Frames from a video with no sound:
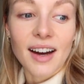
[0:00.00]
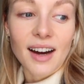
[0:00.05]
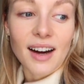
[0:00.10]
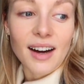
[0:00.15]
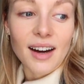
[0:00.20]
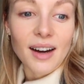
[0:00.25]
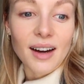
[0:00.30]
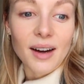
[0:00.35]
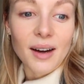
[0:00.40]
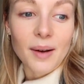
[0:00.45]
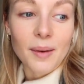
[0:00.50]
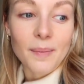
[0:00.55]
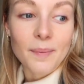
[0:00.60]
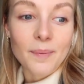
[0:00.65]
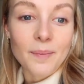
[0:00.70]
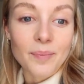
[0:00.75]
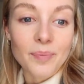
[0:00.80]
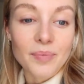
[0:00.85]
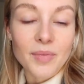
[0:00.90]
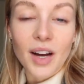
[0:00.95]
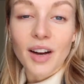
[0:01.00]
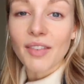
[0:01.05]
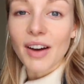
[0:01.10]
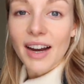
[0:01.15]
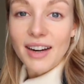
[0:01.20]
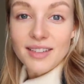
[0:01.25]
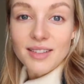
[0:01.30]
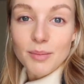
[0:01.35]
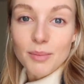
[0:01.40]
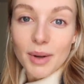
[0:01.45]
Um, I'll have
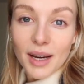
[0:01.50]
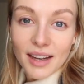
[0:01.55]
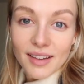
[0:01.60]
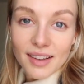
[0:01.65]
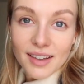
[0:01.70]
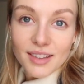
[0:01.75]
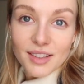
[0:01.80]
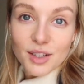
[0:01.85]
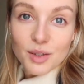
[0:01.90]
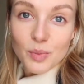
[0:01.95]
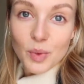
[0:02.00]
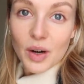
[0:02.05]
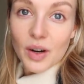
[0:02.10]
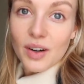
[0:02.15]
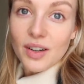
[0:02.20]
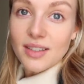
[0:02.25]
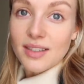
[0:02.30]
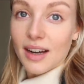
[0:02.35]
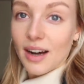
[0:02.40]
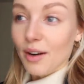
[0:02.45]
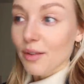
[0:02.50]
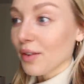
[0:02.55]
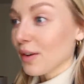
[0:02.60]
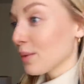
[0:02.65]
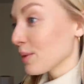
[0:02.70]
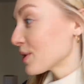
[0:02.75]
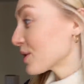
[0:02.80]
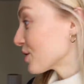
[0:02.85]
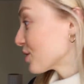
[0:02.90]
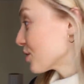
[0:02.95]
Addison Bay linked as well because the outfit was